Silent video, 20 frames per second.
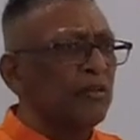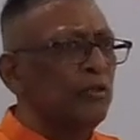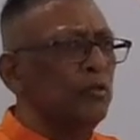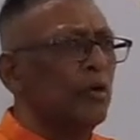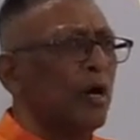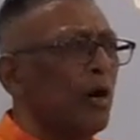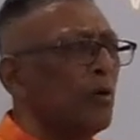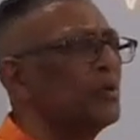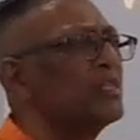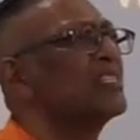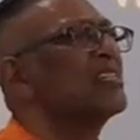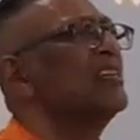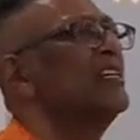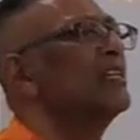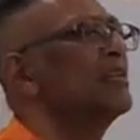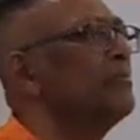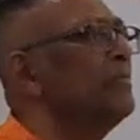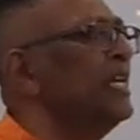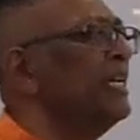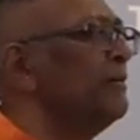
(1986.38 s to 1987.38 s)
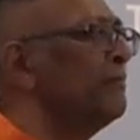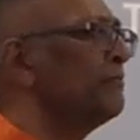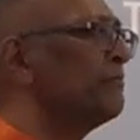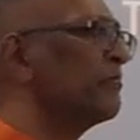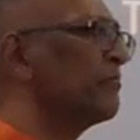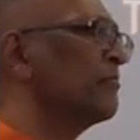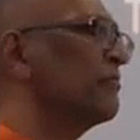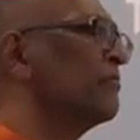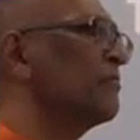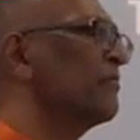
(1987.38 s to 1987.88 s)
You always hear me.
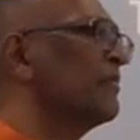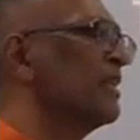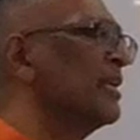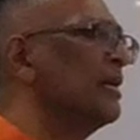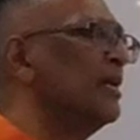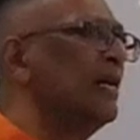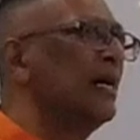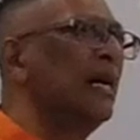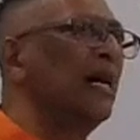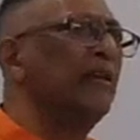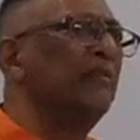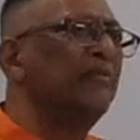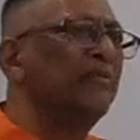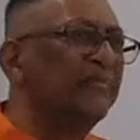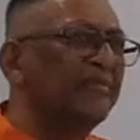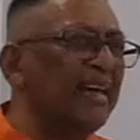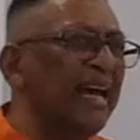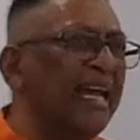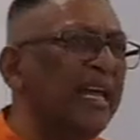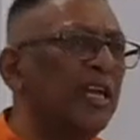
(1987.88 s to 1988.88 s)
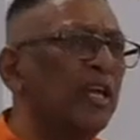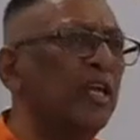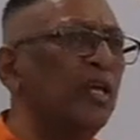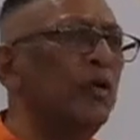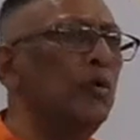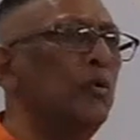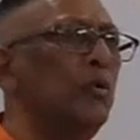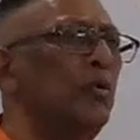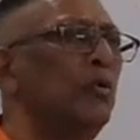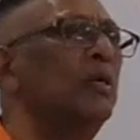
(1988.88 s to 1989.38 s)
I thank
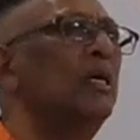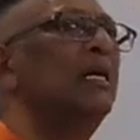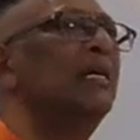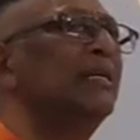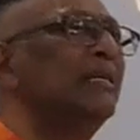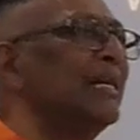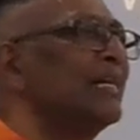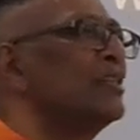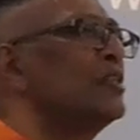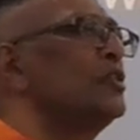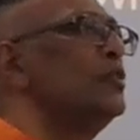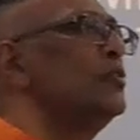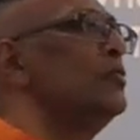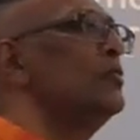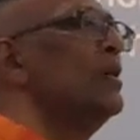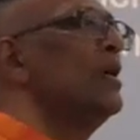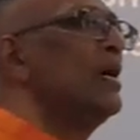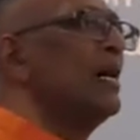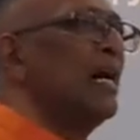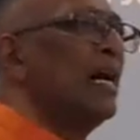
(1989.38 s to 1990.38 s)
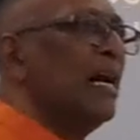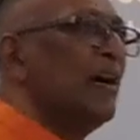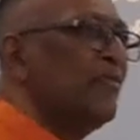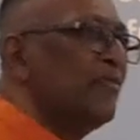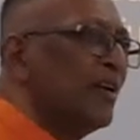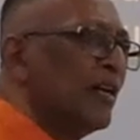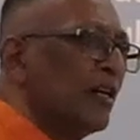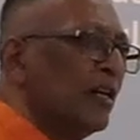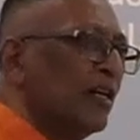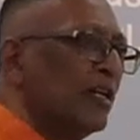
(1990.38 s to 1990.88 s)
you that you
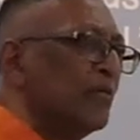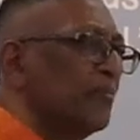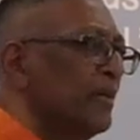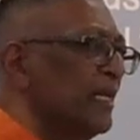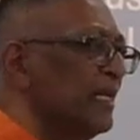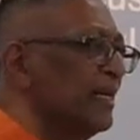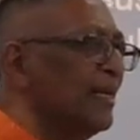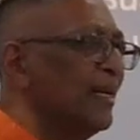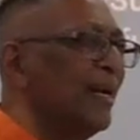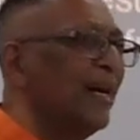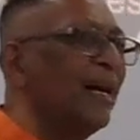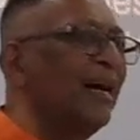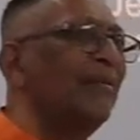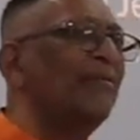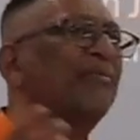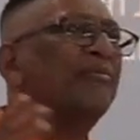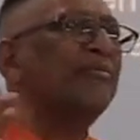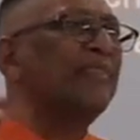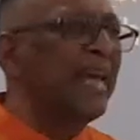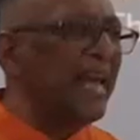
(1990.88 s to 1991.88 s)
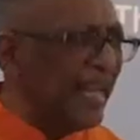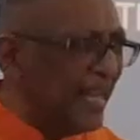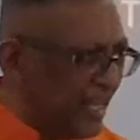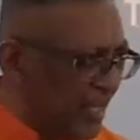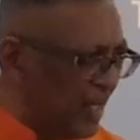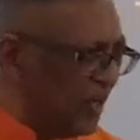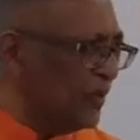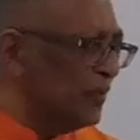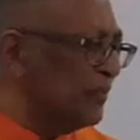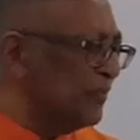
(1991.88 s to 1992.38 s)
have heard me. I thank
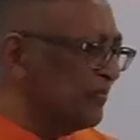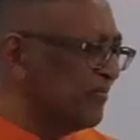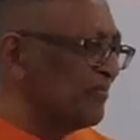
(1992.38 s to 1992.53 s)
you.